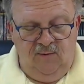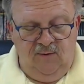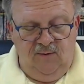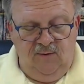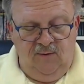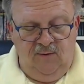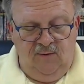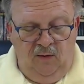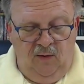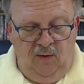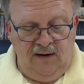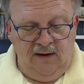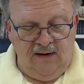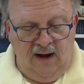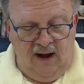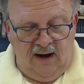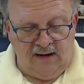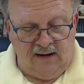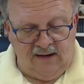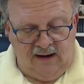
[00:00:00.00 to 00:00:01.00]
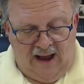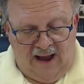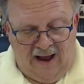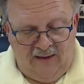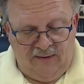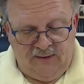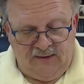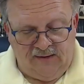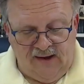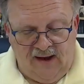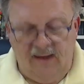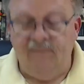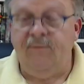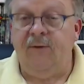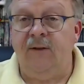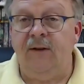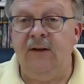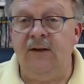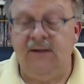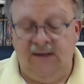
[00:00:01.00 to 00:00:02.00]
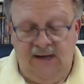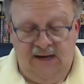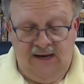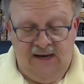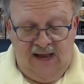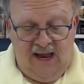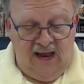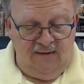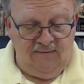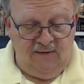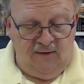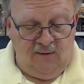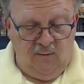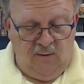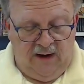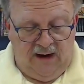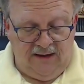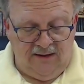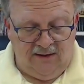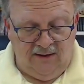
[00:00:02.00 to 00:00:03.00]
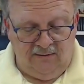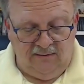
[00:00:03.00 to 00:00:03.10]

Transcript: and when the boy knocked out the top Philistine heavyweight,